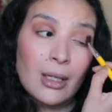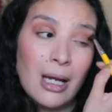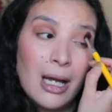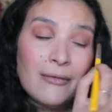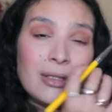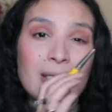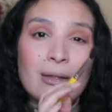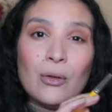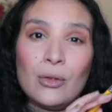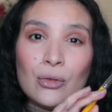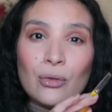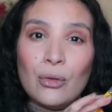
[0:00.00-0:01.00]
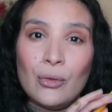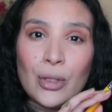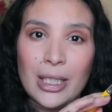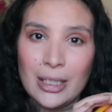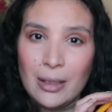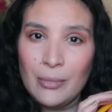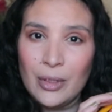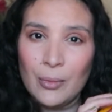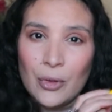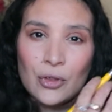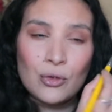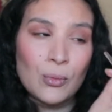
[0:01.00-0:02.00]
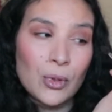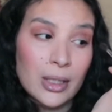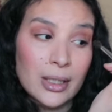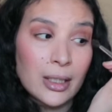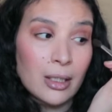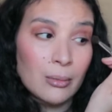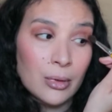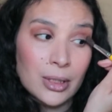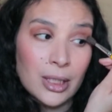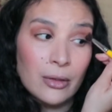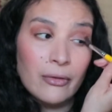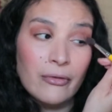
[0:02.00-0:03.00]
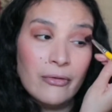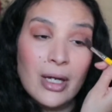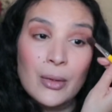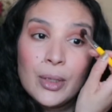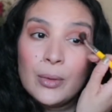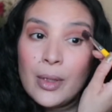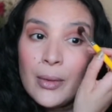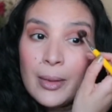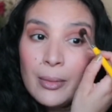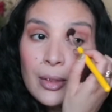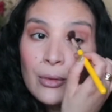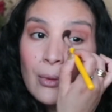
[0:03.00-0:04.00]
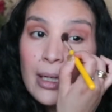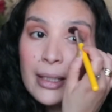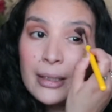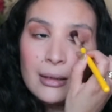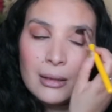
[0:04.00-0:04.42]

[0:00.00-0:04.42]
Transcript: have it also to look a little bit more smokier, but in a very wearable way.